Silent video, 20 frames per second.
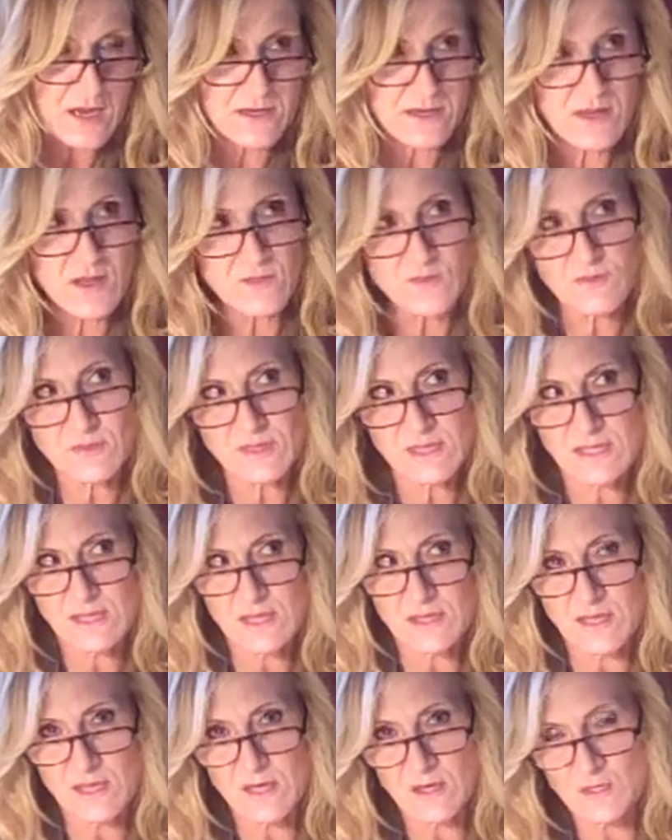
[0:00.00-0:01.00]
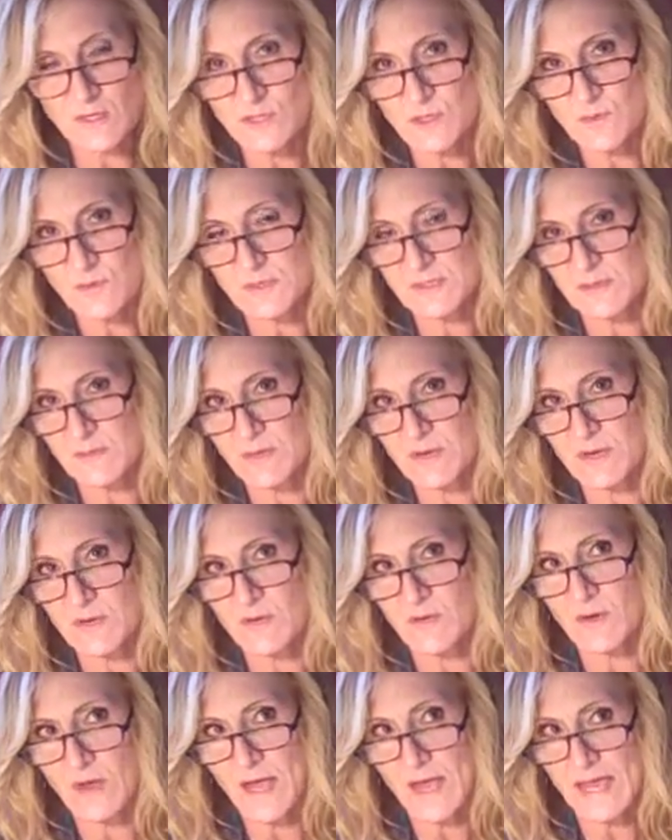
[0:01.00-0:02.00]
Another thing that they can do with somebody
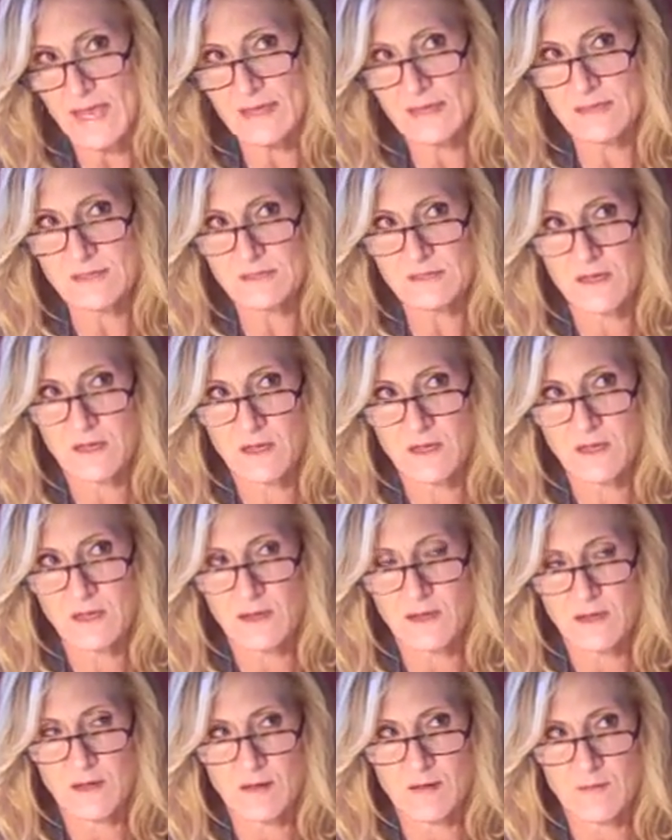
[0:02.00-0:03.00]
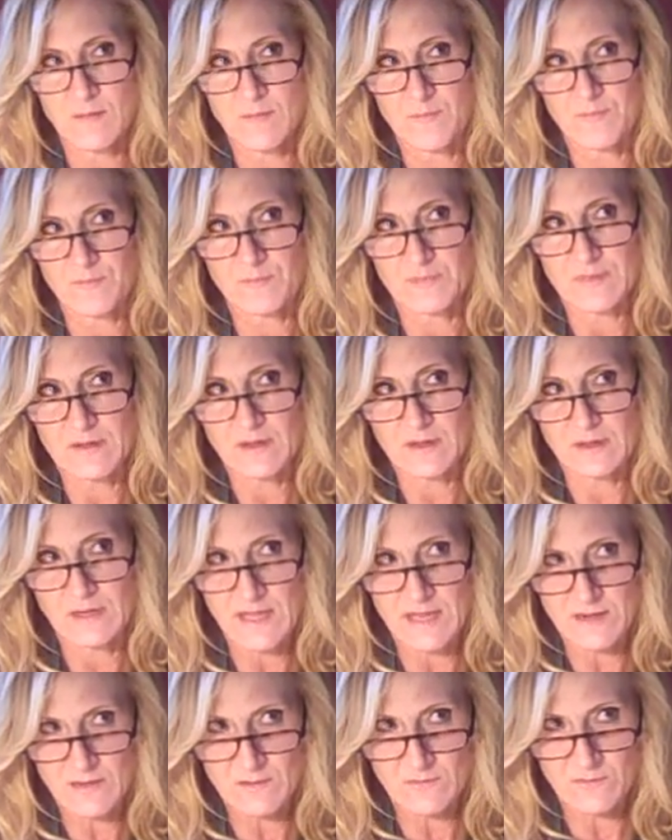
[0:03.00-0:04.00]
who has a
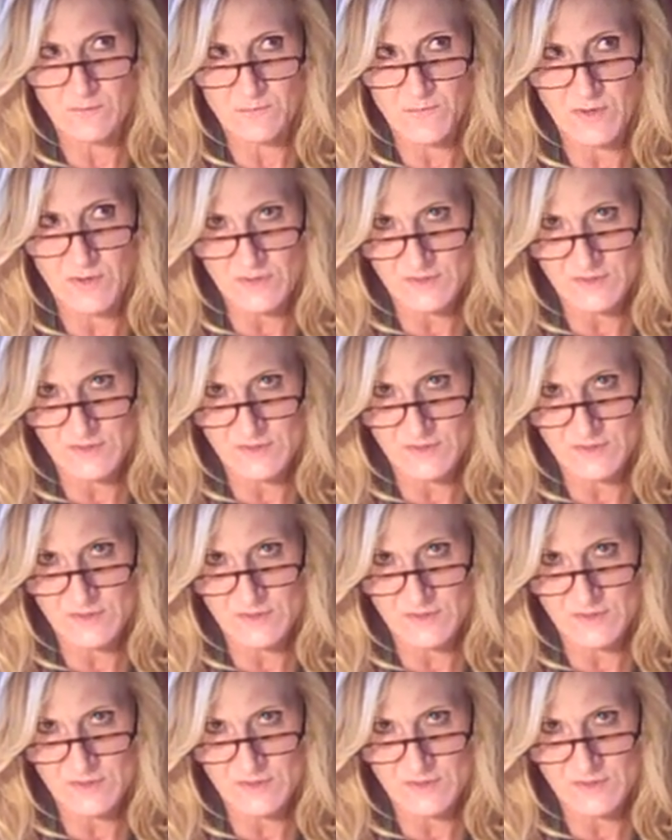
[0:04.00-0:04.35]
lot of